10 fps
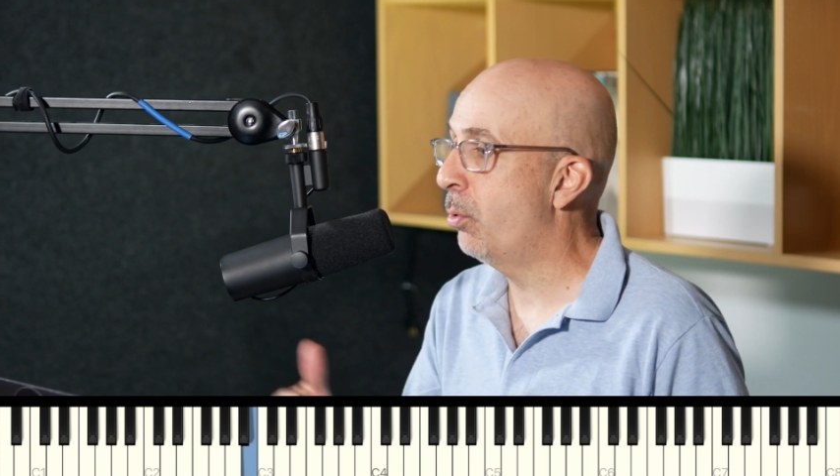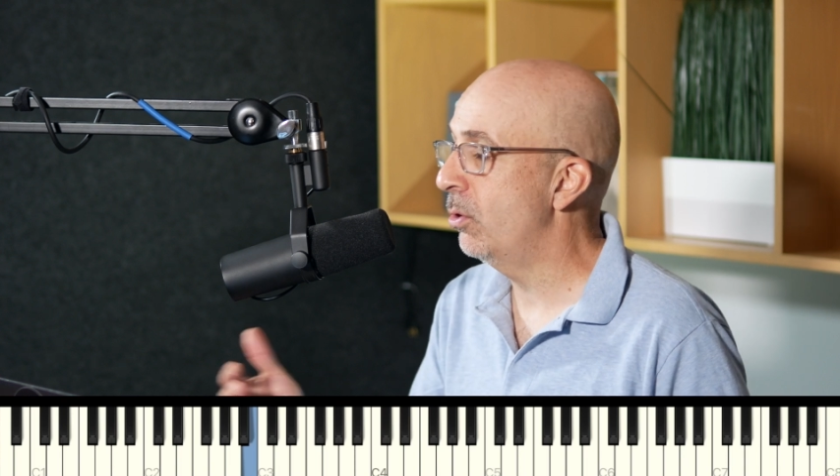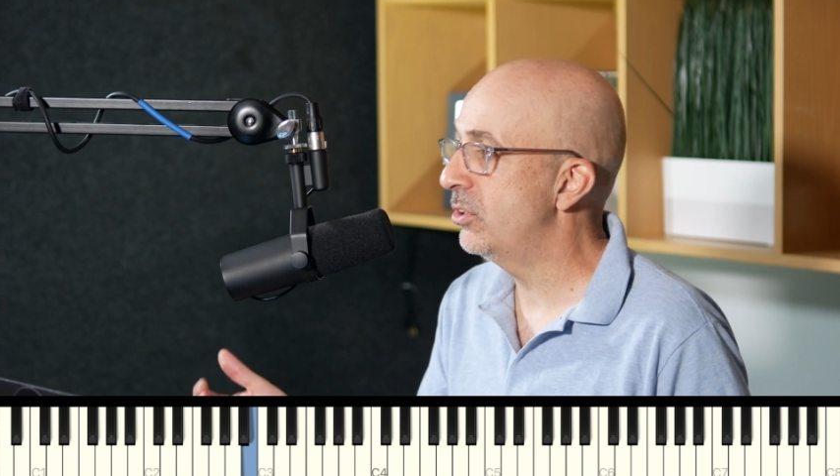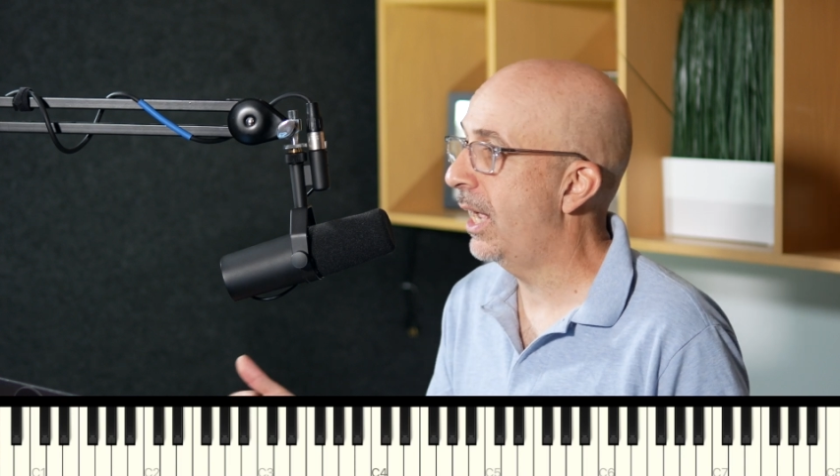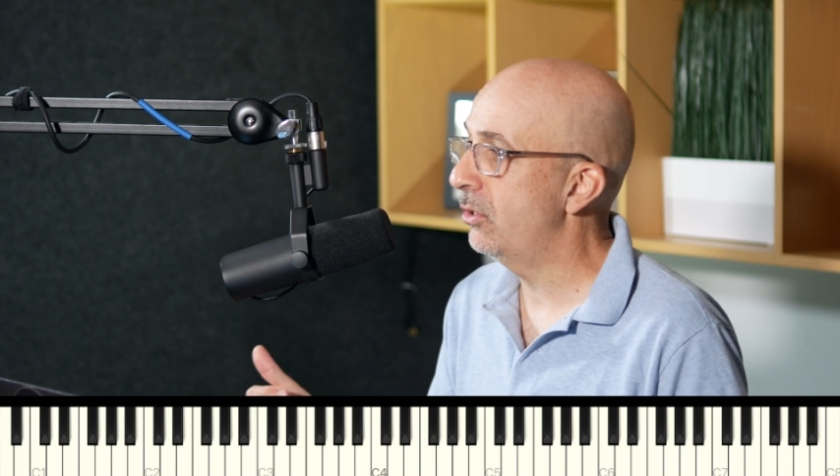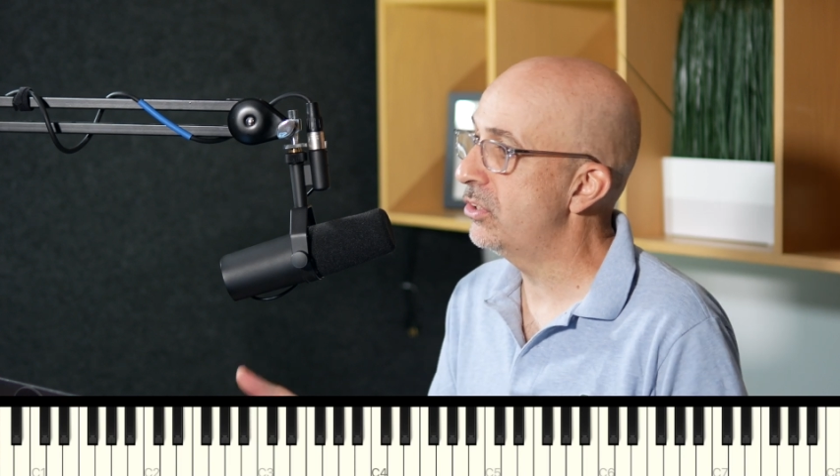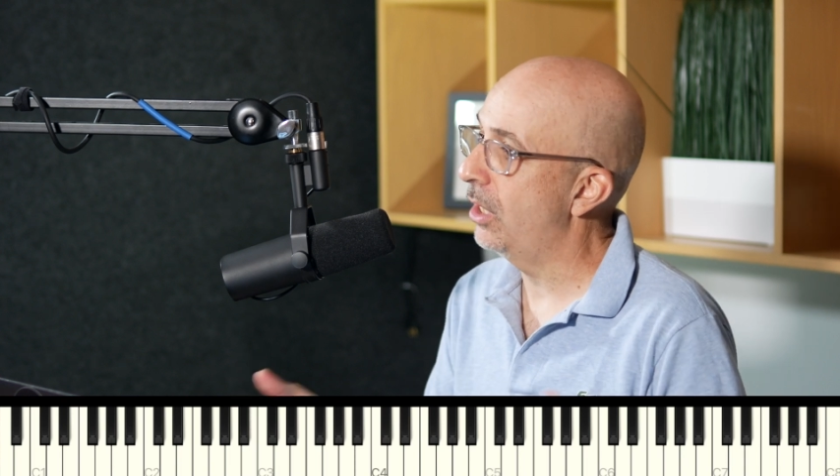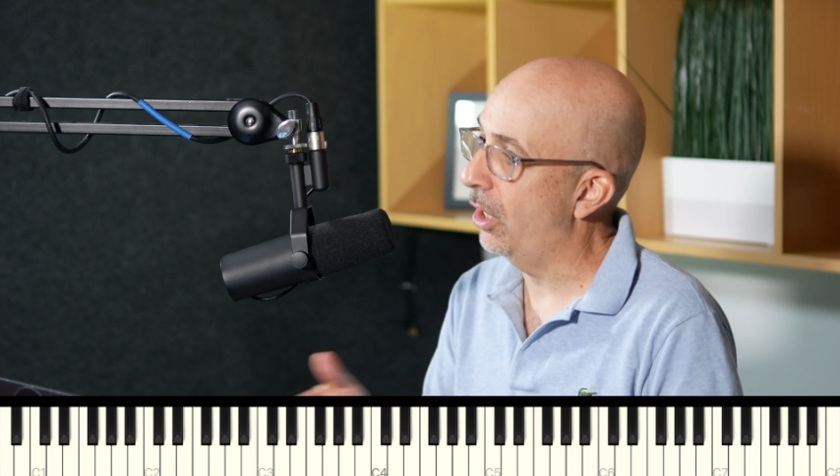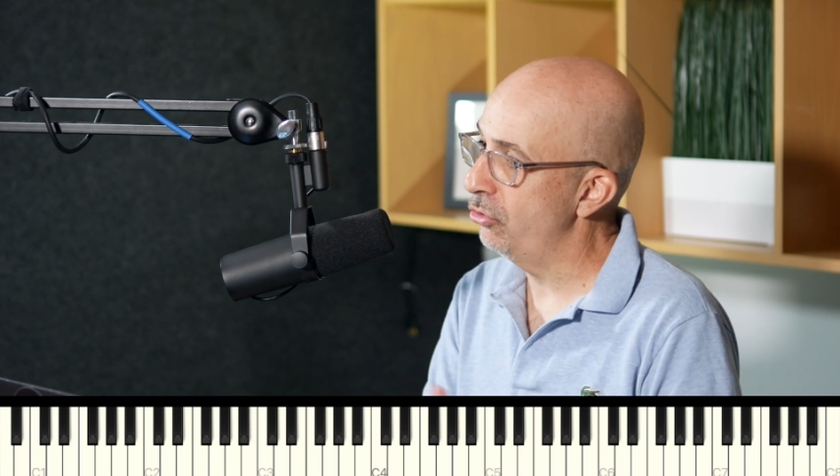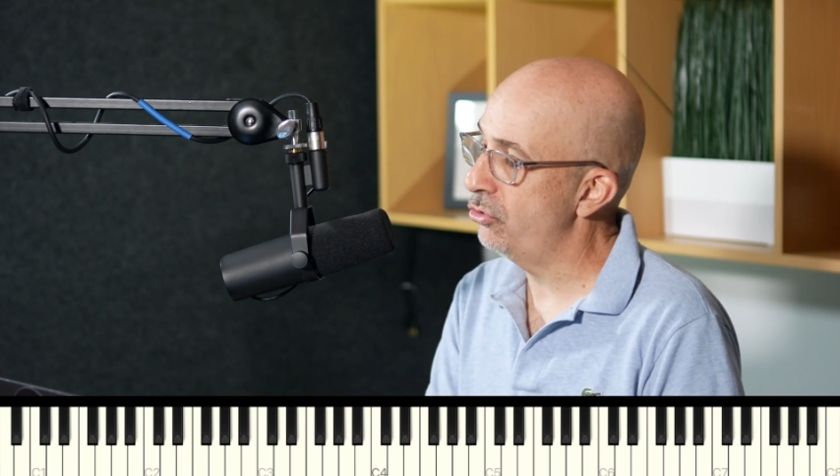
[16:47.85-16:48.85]
ports out is
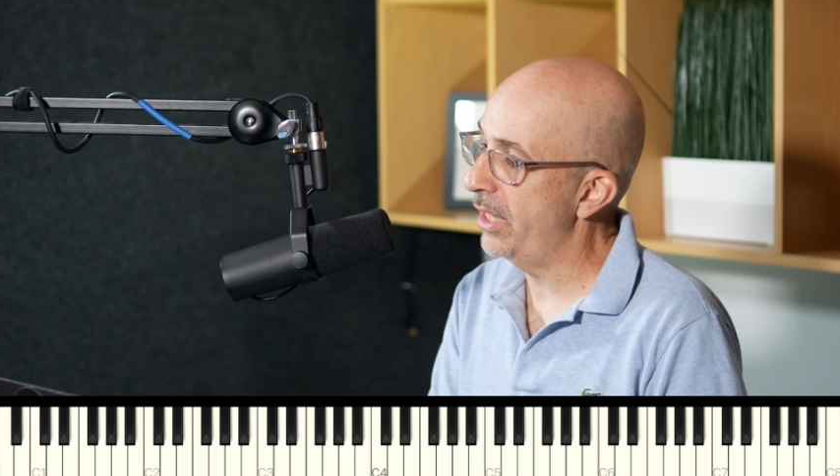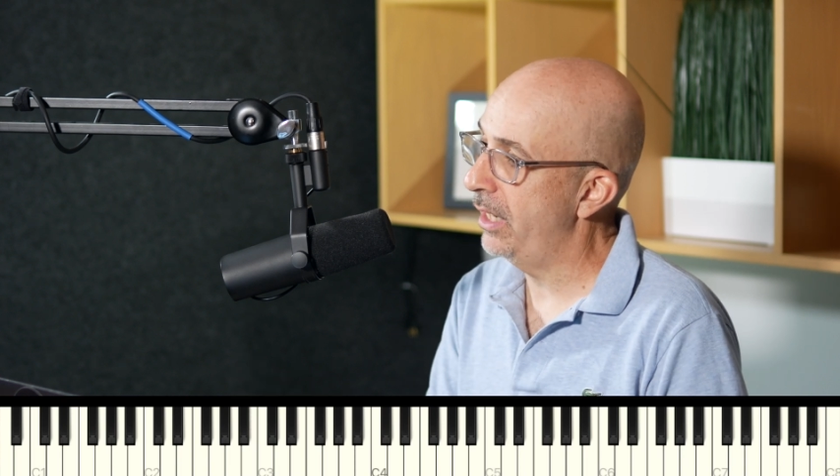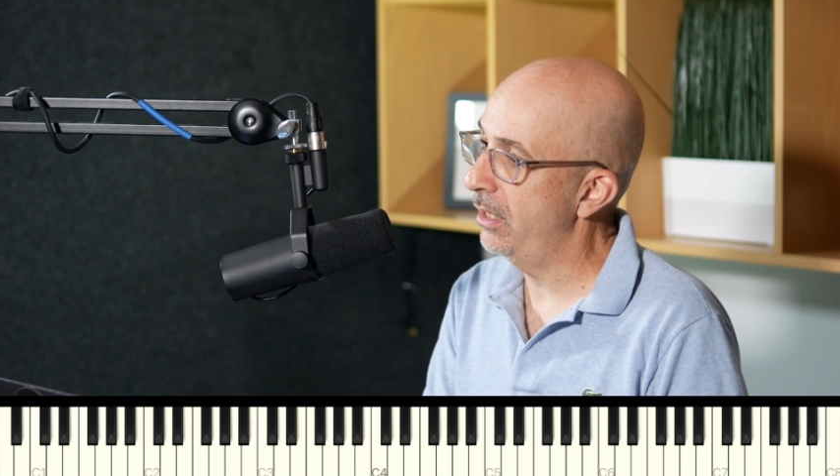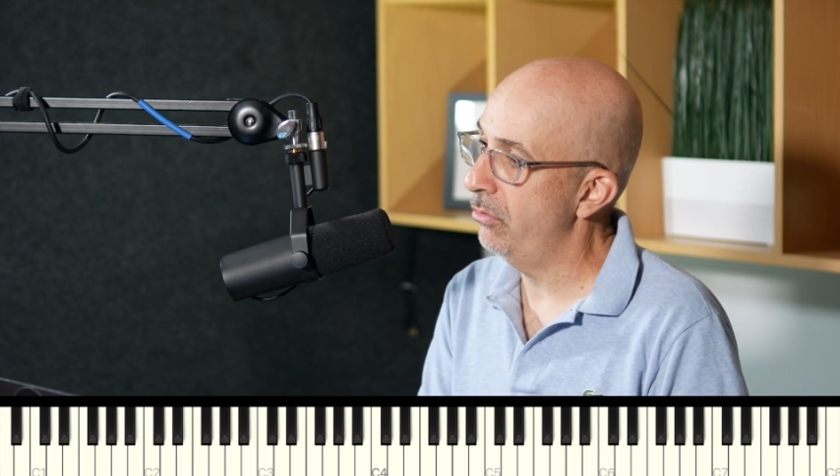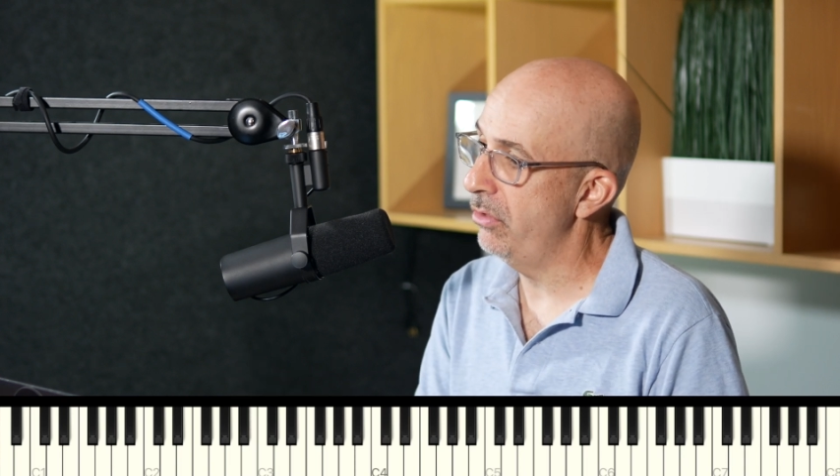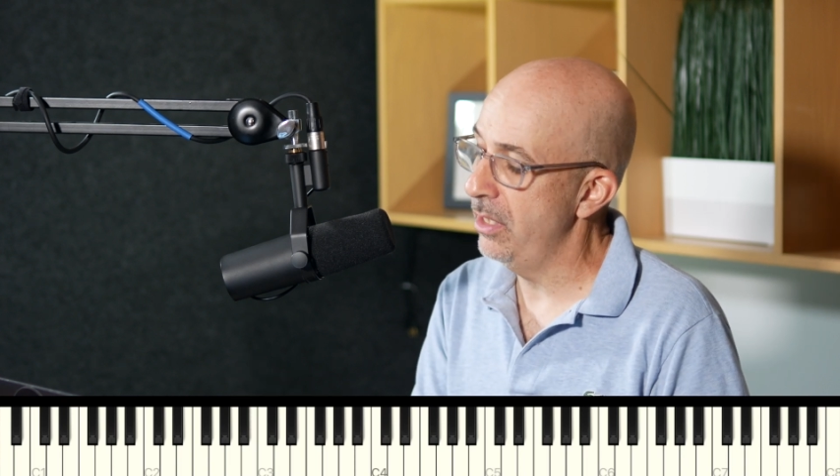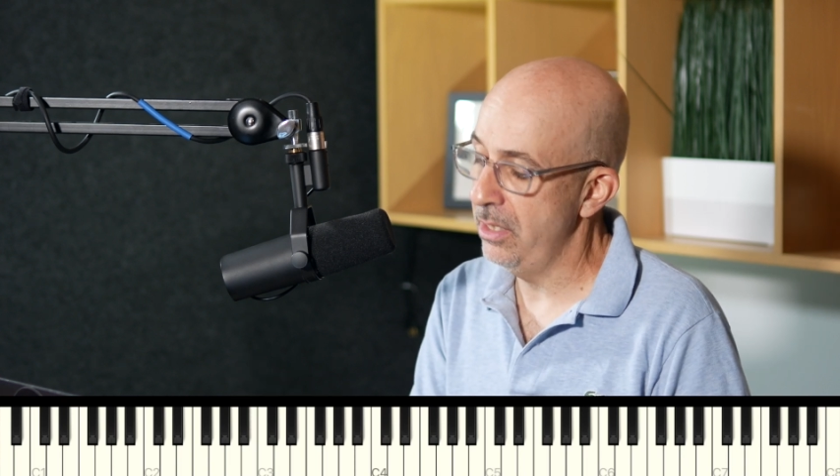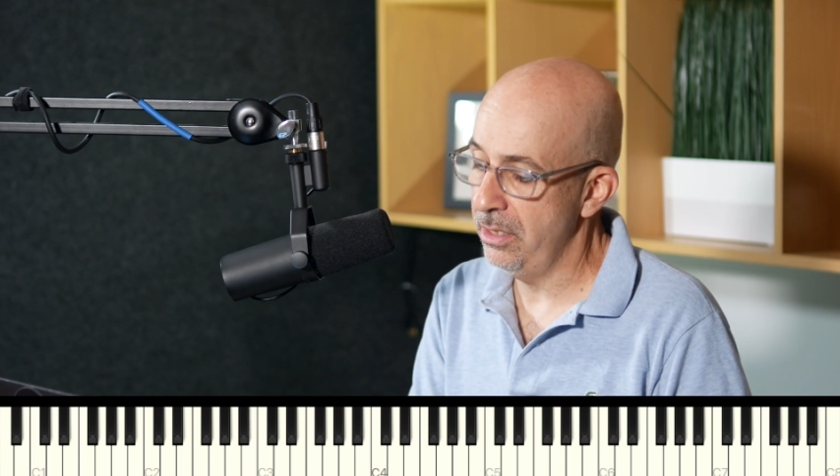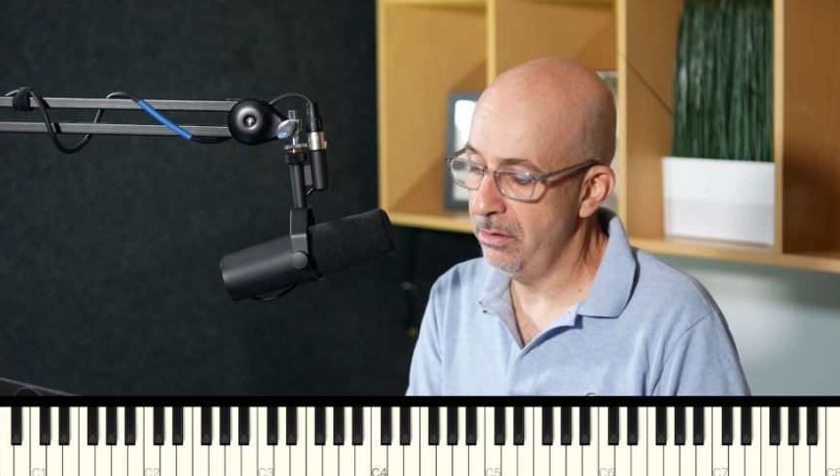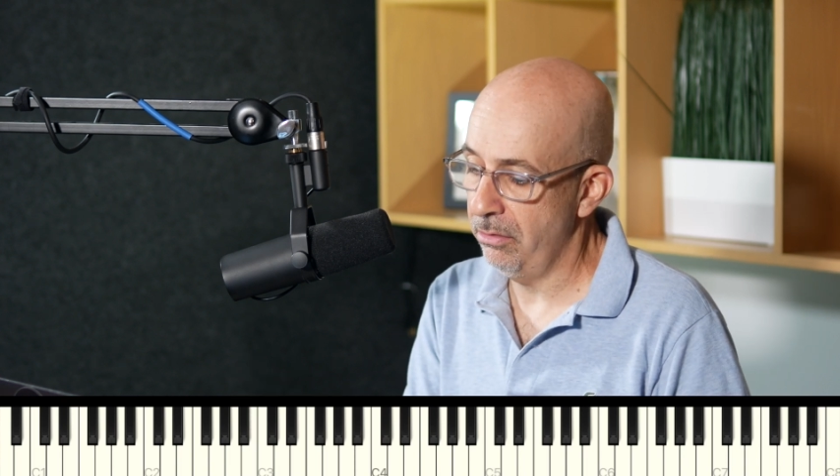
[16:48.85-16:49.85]
to understanding
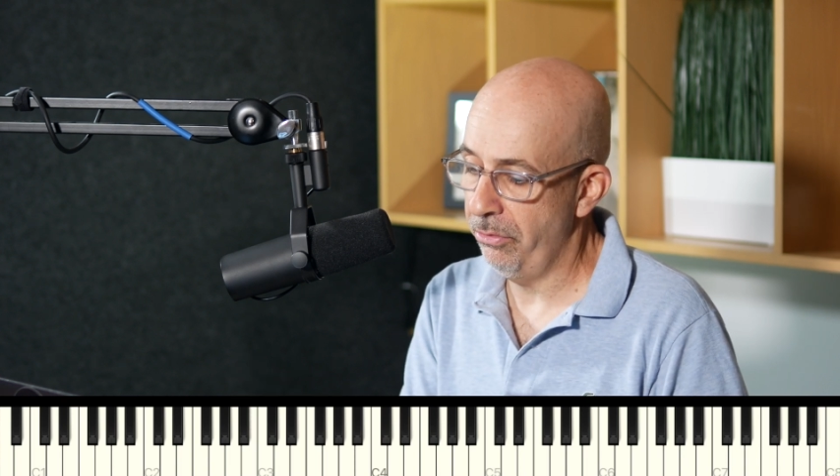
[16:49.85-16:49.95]
the